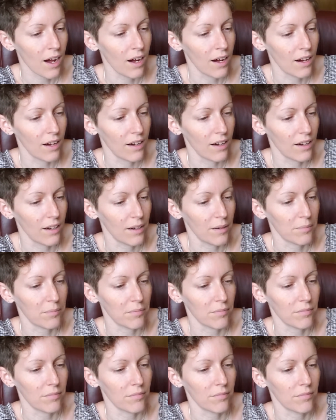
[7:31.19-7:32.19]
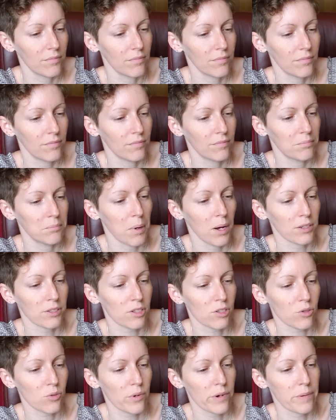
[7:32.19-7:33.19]
Um,
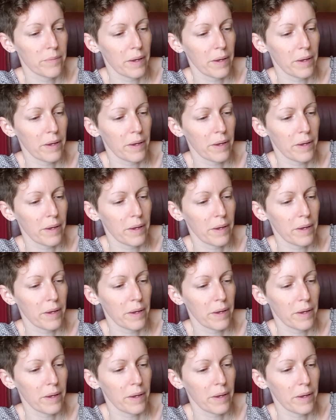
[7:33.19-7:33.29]
Montessori